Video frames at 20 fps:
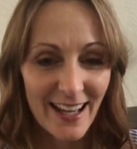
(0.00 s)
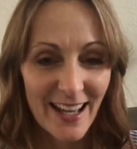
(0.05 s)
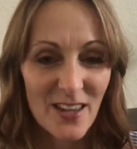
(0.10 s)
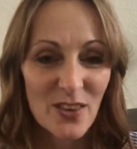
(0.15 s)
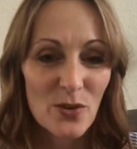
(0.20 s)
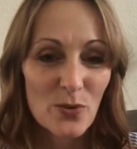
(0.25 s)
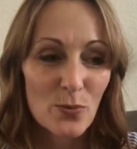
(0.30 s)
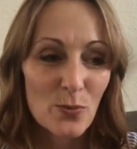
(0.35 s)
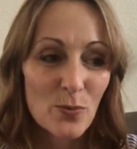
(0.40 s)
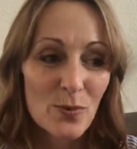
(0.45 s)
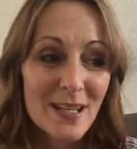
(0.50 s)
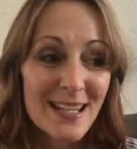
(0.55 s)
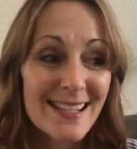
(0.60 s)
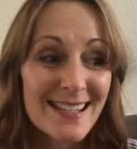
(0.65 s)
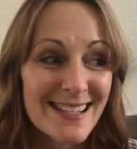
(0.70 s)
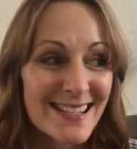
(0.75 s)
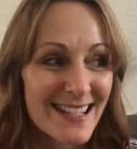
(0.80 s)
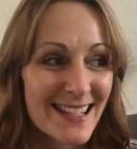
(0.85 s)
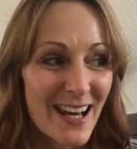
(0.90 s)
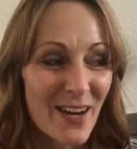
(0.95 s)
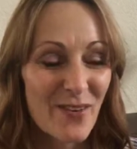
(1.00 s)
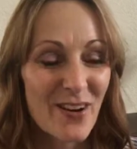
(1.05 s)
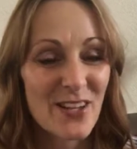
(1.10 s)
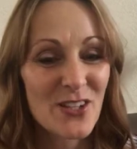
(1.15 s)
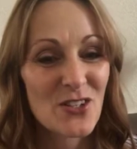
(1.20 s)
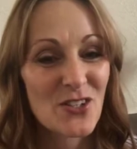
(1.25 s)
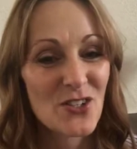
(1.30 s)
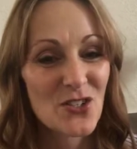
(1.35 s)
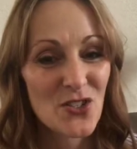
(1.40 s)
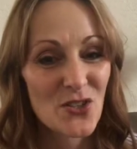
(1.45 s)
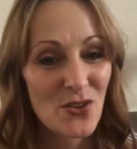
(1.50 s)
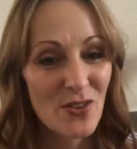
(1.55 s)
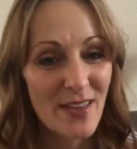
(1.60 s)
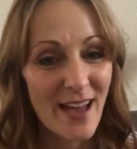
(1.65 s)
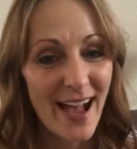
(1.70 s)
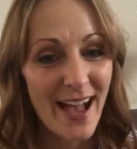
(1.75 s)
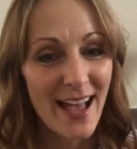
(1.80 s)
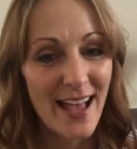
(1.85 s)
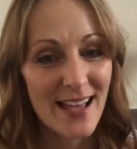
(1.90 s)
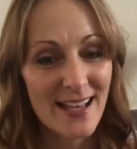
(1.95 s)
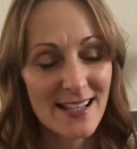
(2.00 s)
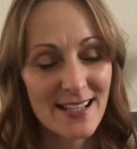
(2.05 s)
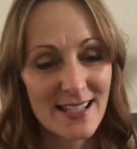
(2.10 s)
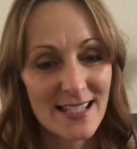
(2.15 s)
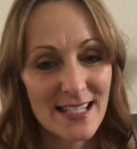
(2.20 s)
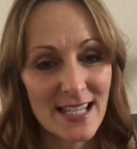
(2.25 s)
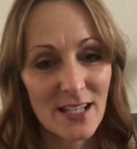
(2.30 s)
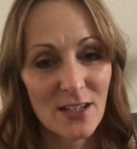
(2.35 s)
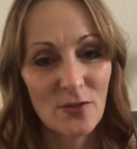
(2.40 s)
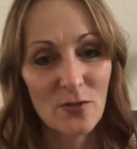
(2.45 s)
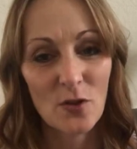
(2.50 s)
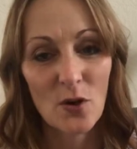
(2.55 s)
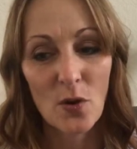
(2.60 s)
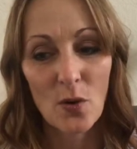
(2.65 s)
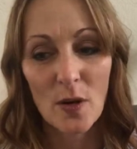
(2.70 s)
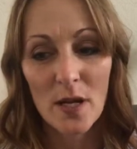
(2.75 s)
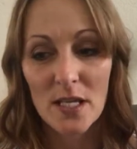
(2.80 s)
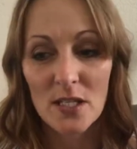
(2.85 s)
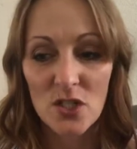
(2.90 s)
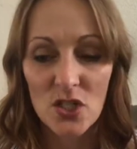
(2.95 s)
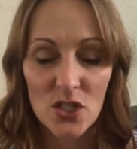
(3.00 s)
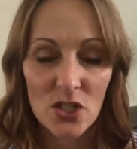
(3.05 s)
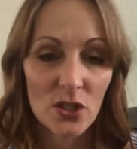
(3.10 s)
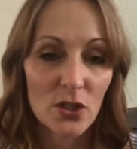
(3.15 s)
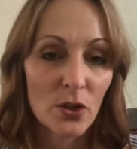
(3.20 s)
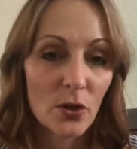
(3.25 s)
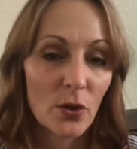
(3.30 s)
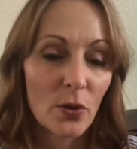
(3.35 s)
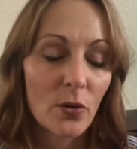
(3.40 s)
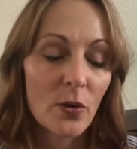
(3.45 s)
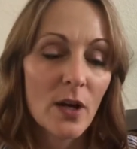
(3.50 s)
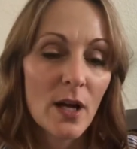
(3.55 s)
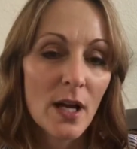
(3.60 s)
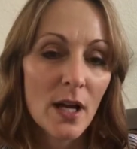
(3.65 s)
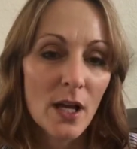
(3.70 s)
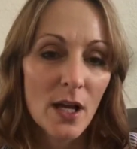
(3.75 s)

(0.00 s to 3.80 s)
And the reason I want you to do that instead of going to,